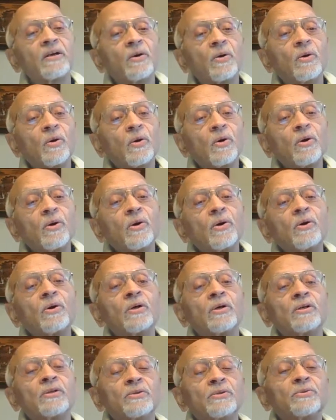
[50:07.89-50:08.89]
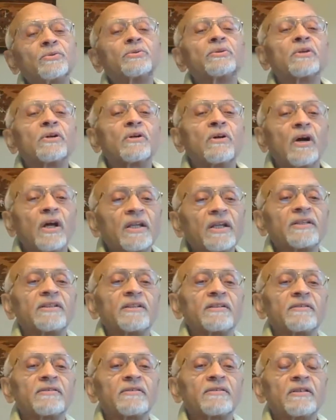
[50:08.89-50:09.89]
go to the
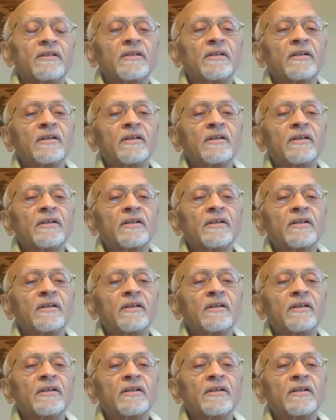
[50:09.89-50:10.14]
colleges,